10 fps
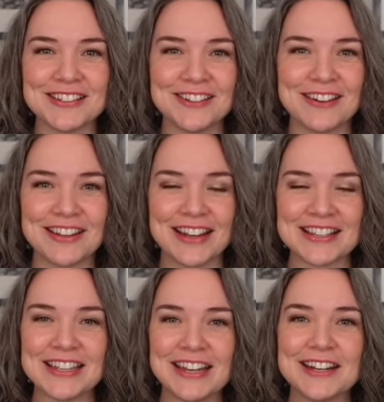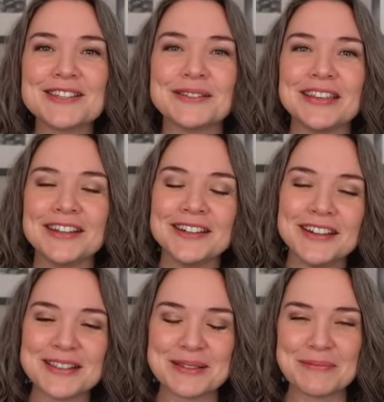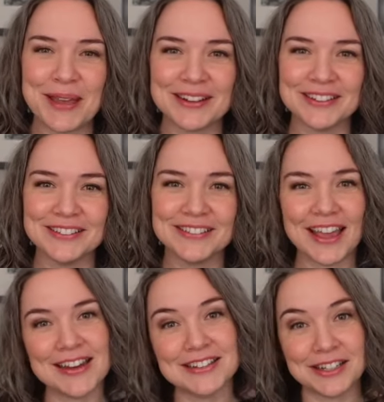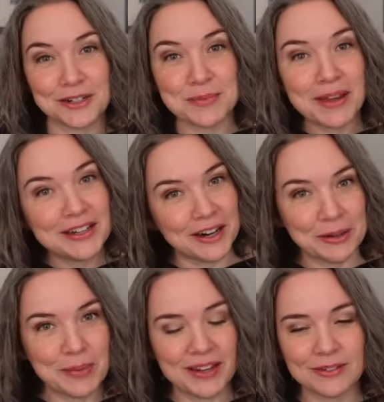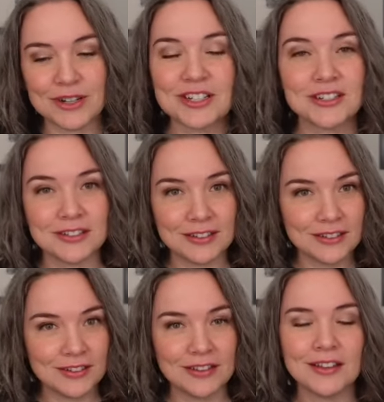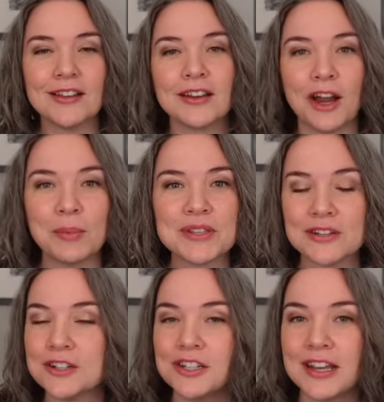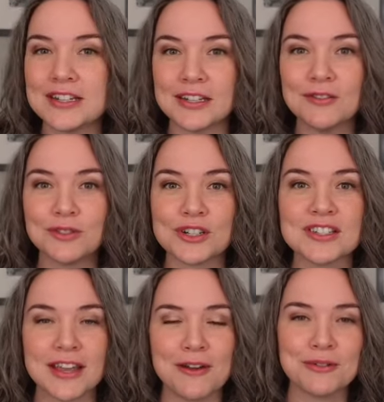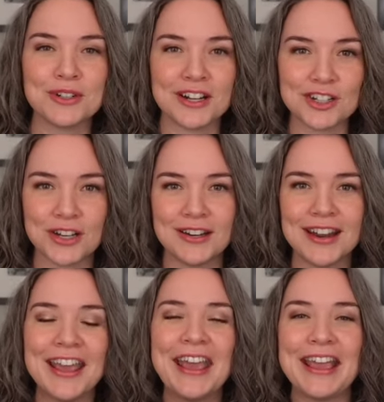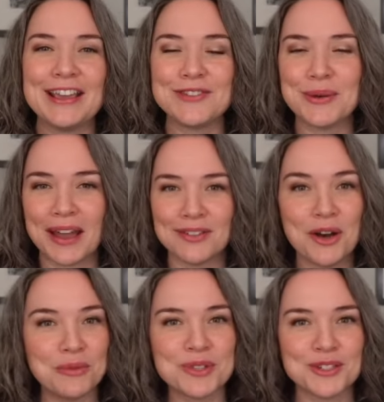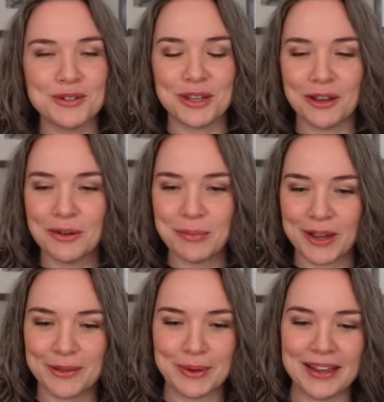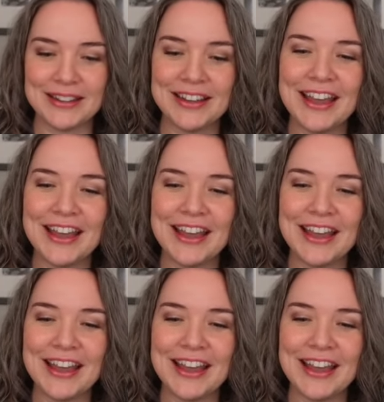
it to go to the next scene. So here is the pedal and here's my carpet, which carpets are a good idea for sound reduction if you have a home studio, by the way.